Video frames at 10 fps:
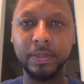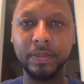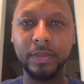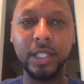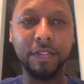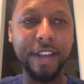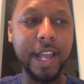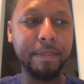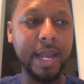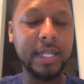This
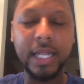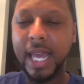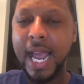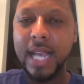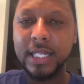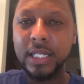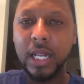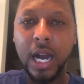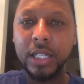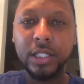fan base haven't
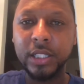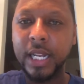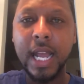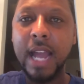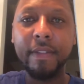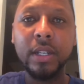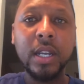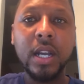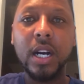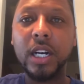
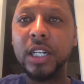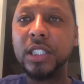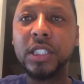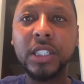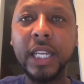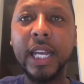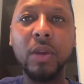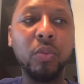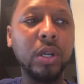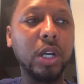understand
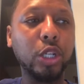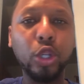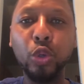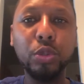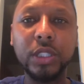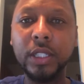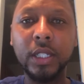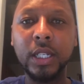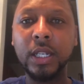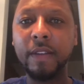what losing
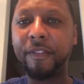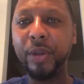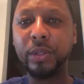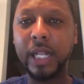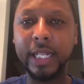feels like.